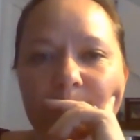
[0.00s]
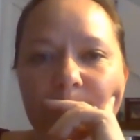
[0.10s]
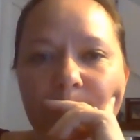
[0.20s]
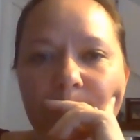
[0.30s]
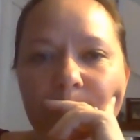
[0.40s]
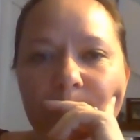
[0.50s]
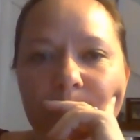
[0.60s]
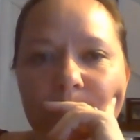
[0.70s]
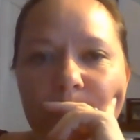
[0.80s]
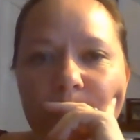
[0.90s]

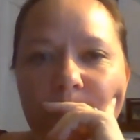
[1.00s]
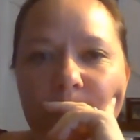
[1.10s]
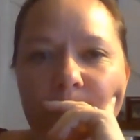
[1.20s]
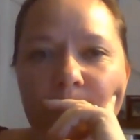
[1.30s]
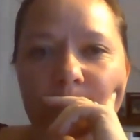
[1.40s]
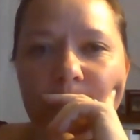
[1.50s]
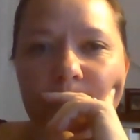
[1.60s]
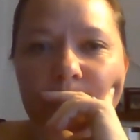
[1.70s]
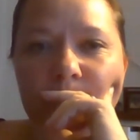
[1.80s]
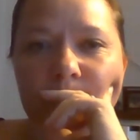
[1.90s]

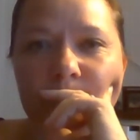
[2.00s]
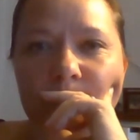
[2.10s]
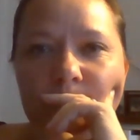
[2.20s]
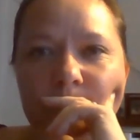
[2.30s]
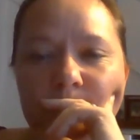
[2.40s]
(no one is talking)